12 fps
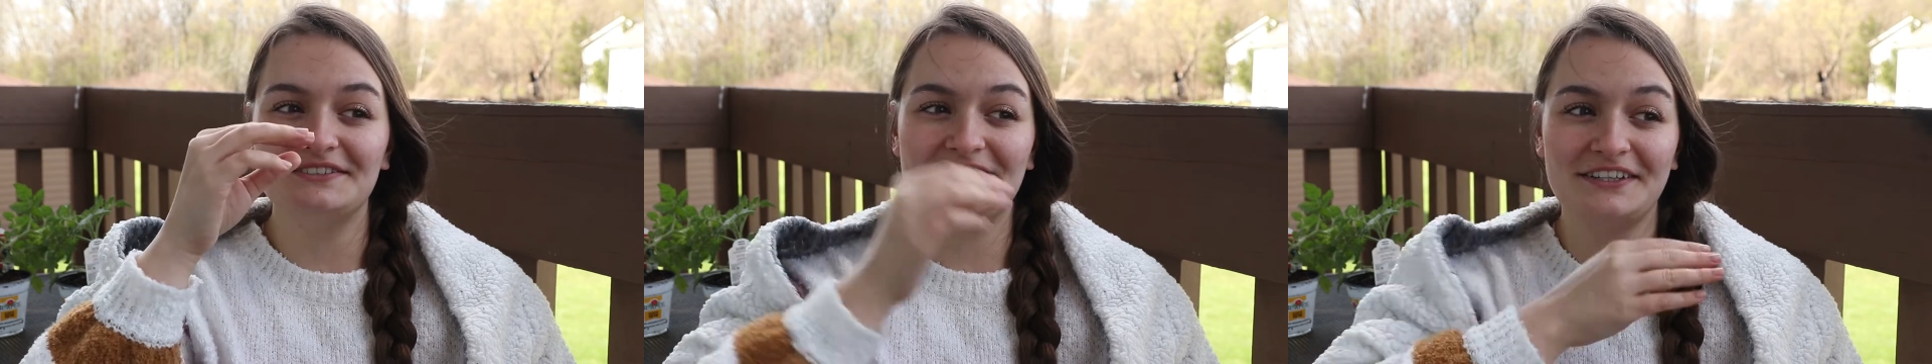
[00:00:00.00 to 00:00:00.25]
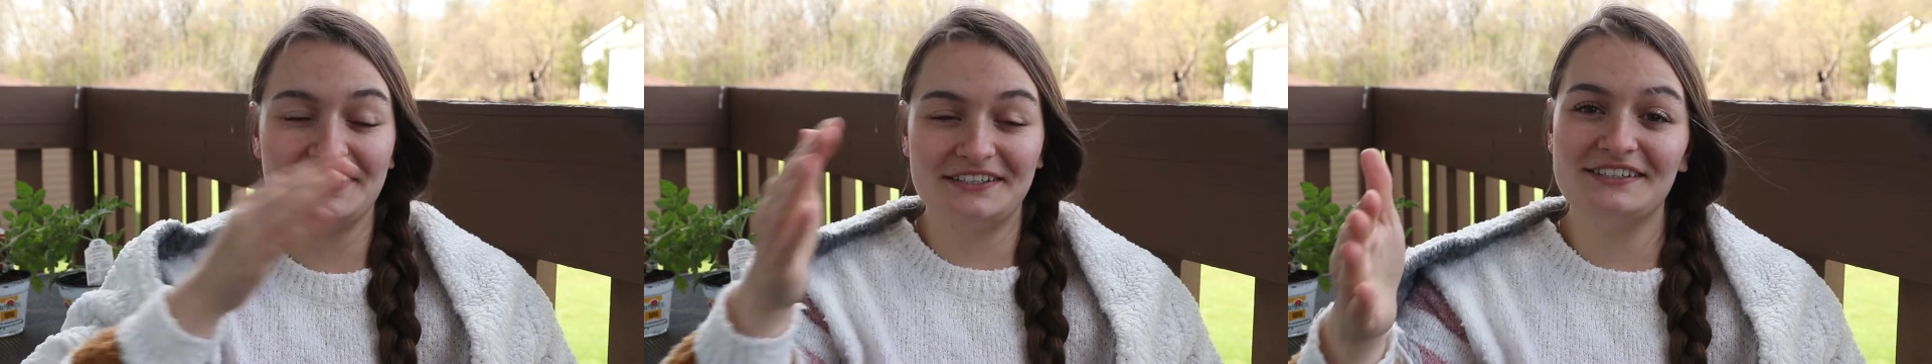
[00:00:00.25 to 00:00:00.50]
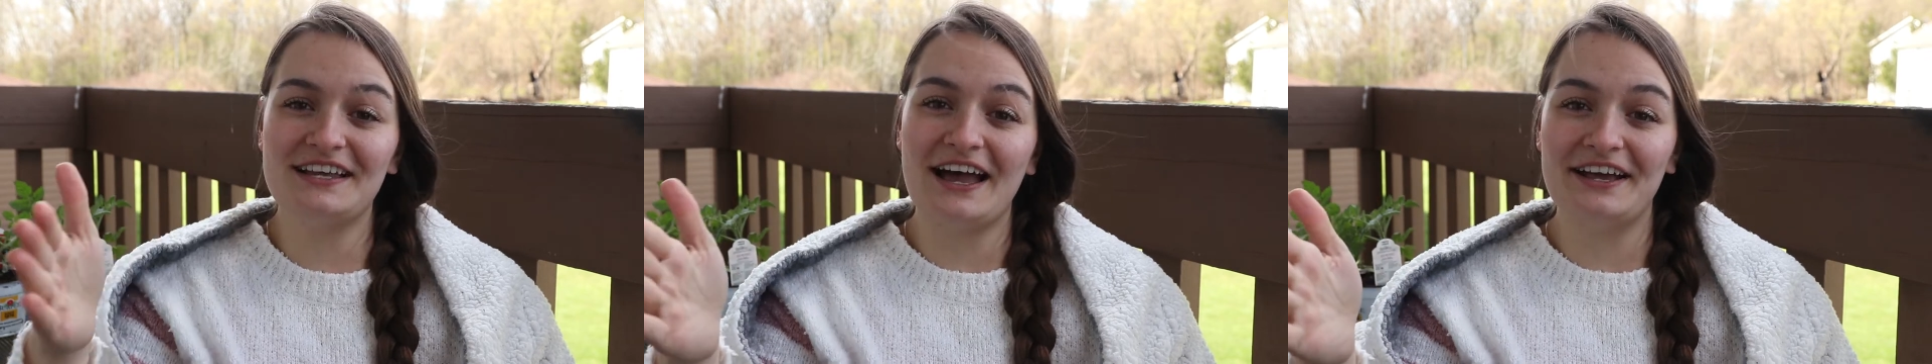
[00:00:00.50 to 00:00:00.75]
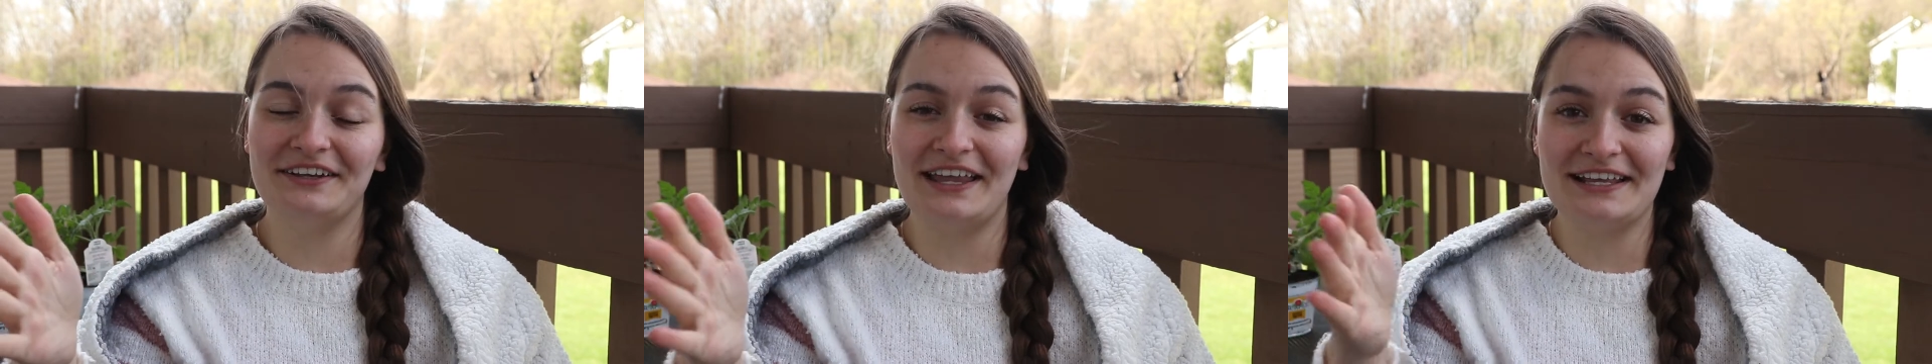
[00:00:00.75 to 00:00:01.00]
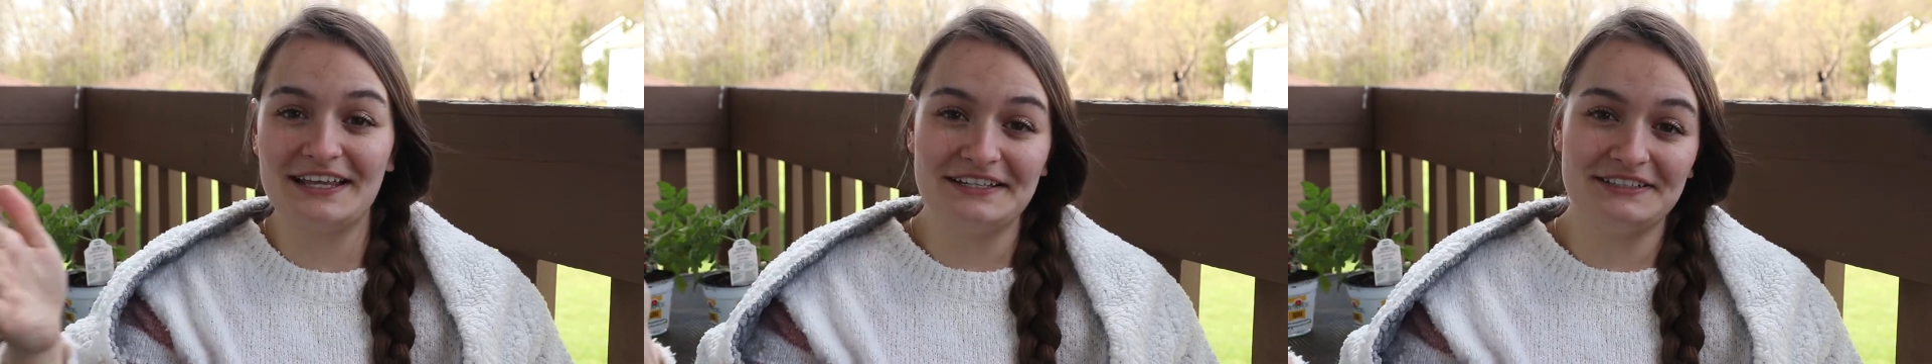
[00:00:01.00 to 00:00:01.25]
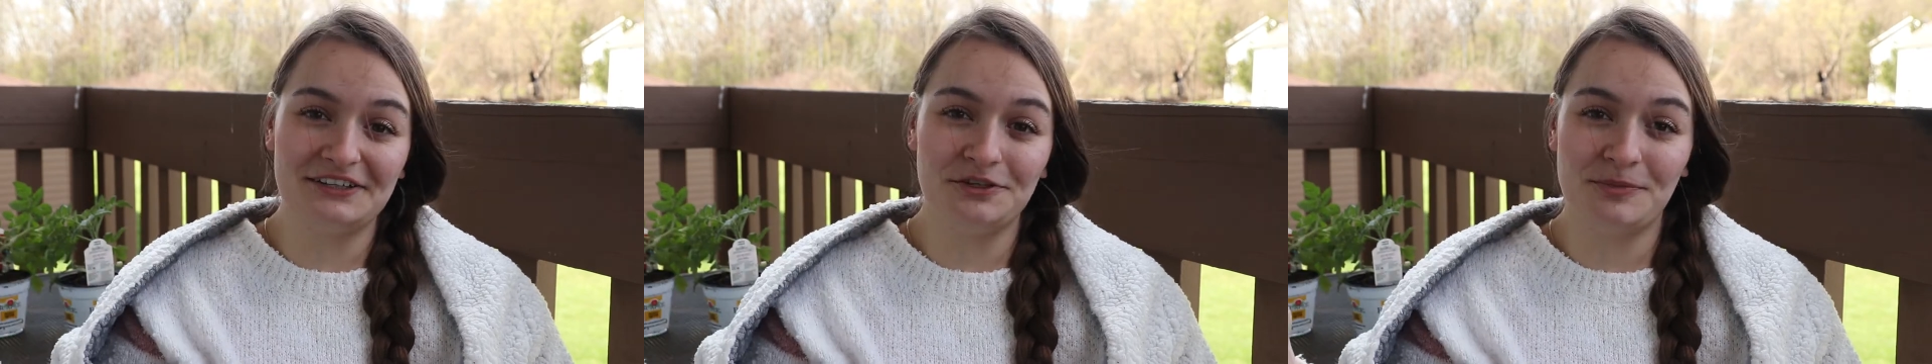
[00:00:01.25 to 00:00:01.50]
to the side, like
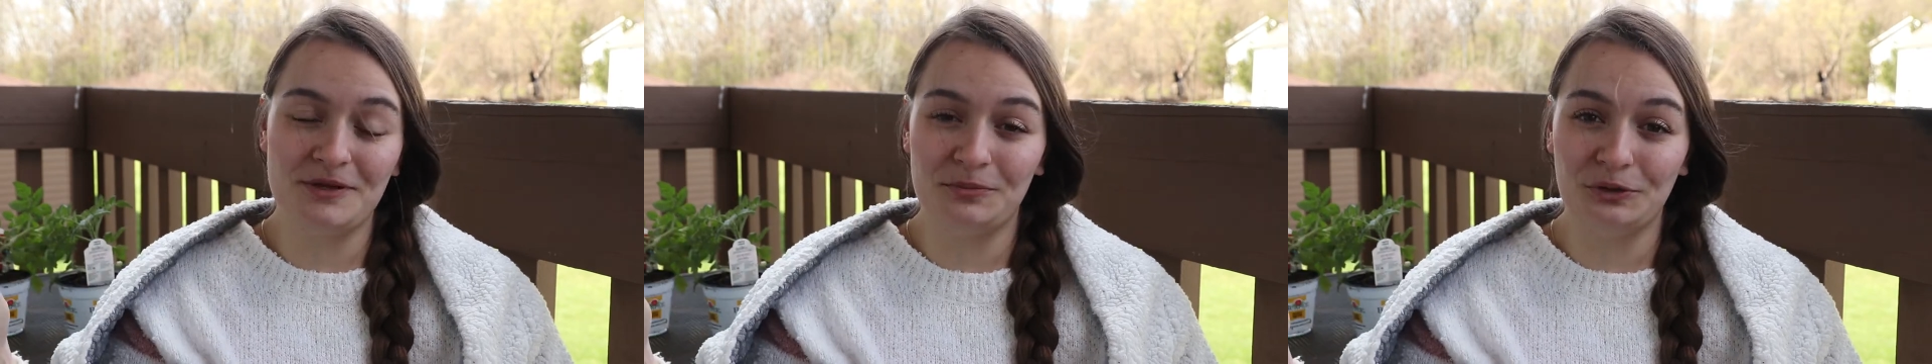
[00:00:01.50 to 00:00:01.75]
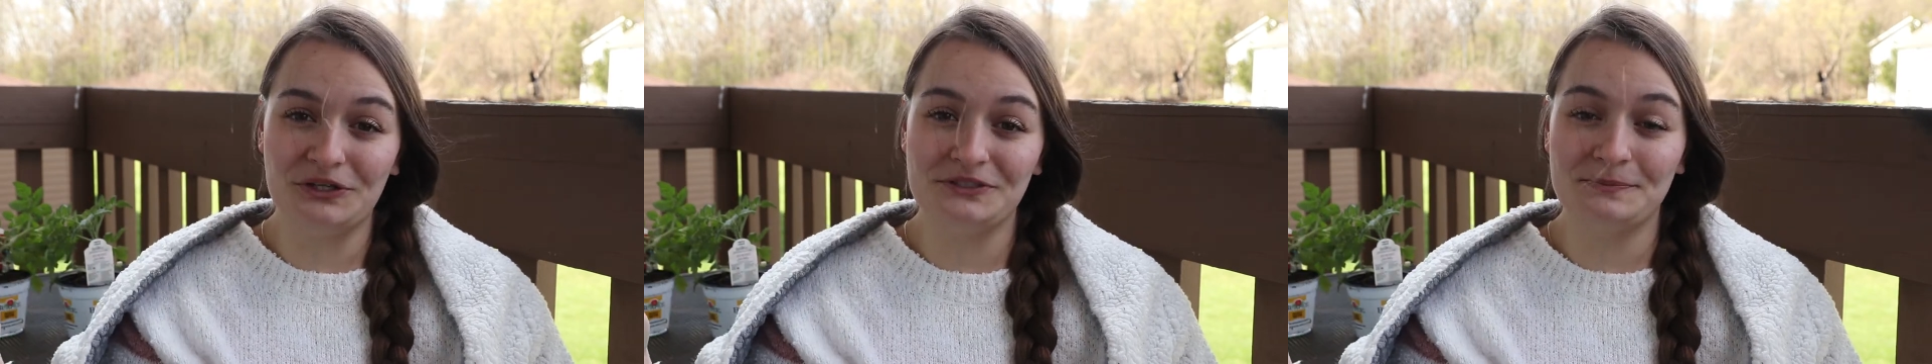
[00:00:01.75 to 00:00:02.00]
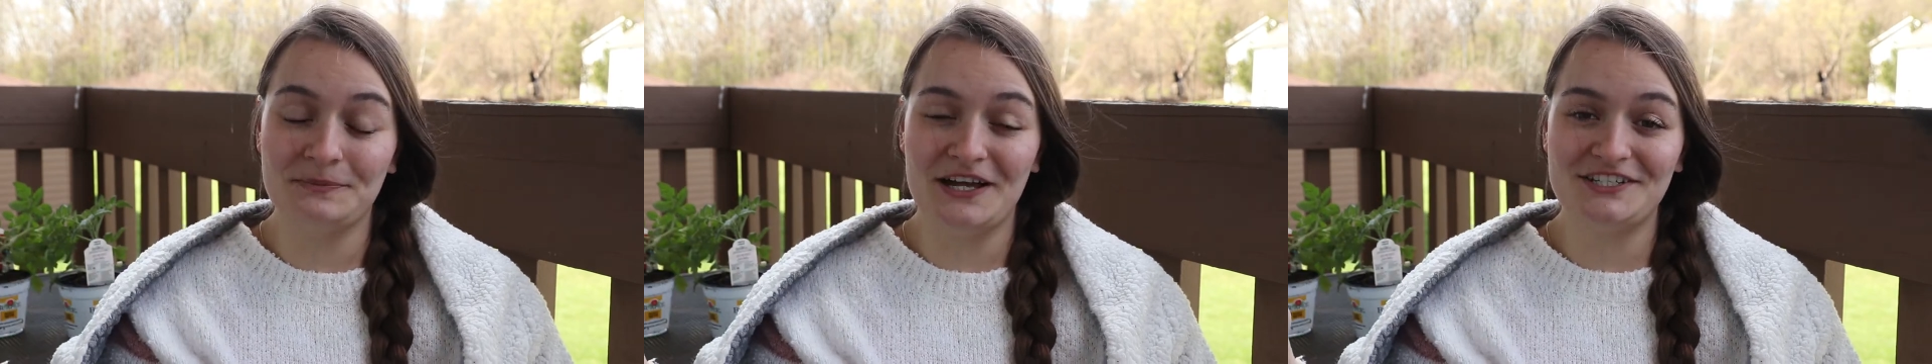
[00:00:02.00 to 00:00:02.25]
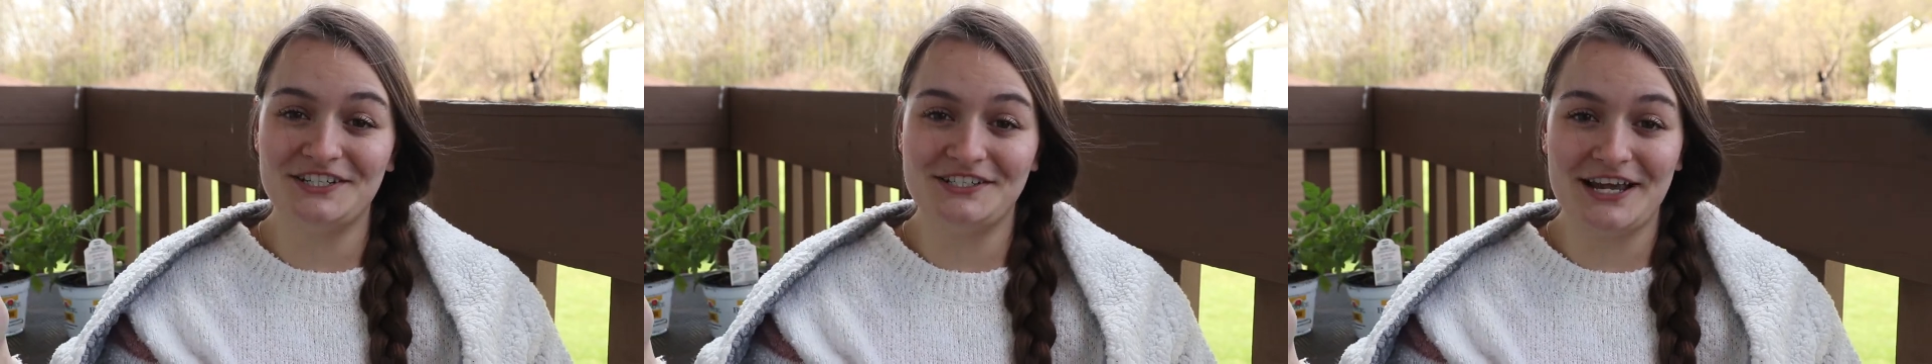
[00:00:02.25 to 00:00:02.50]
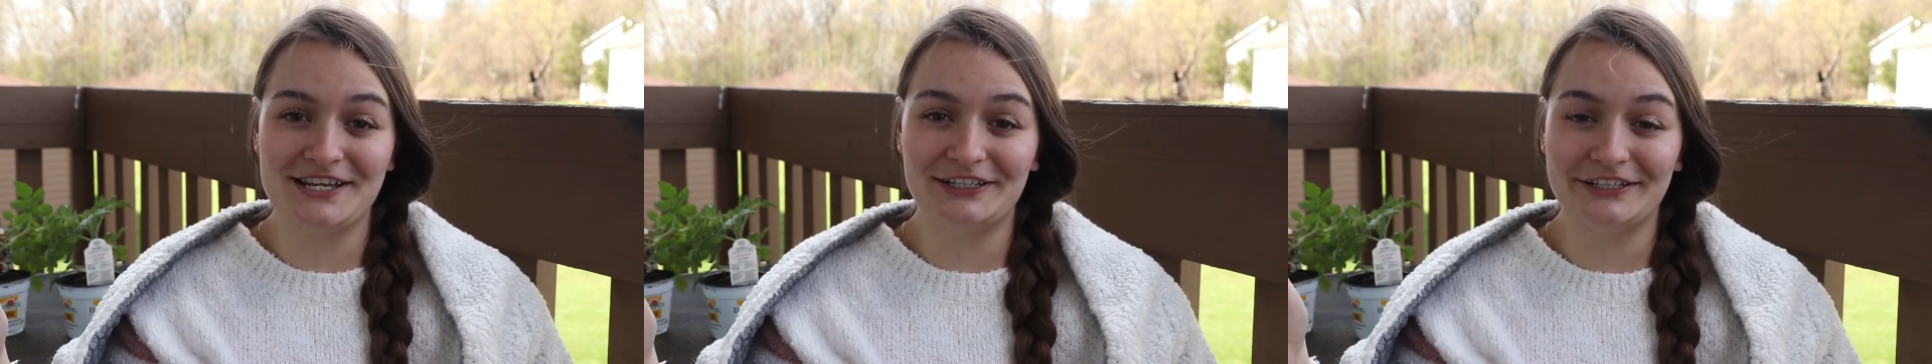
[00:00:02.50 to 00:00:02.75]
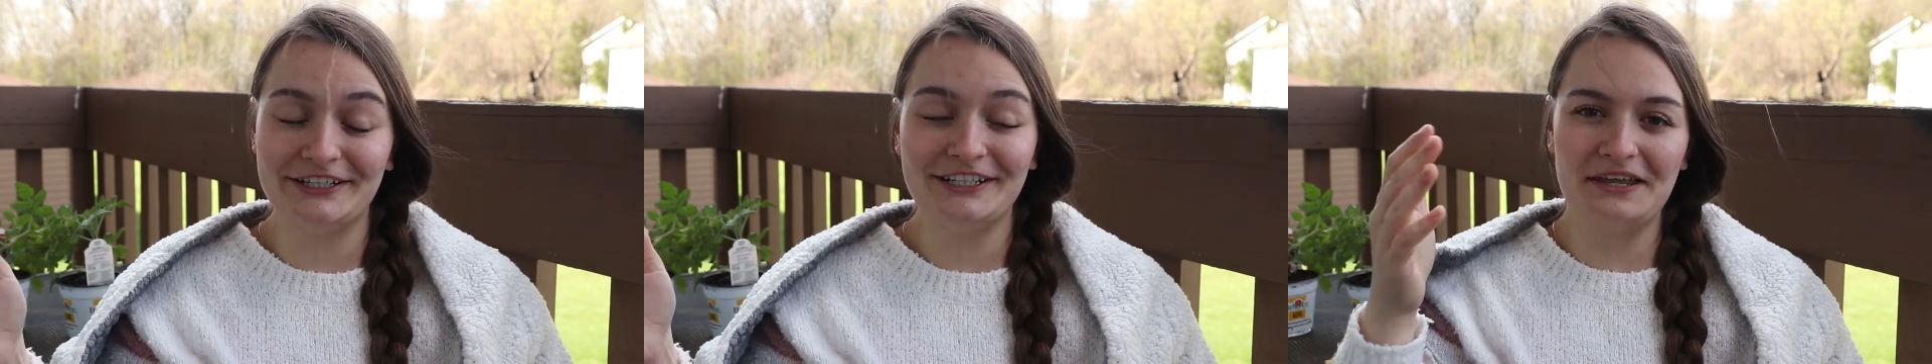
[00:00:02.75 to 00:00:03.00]
into the people as much as I
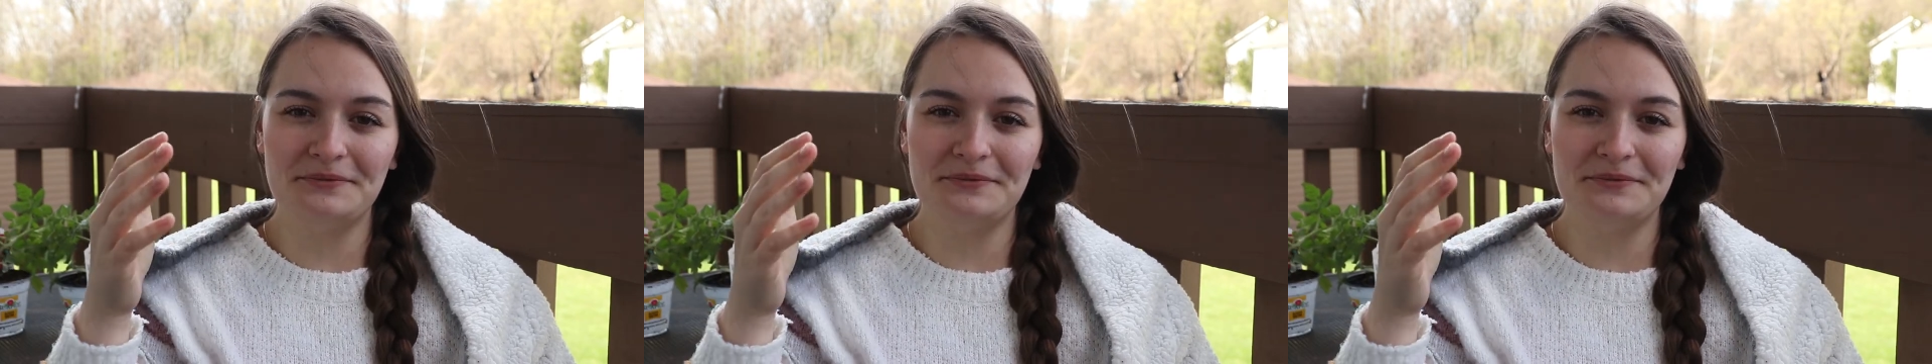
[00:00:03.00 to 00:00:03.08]
could.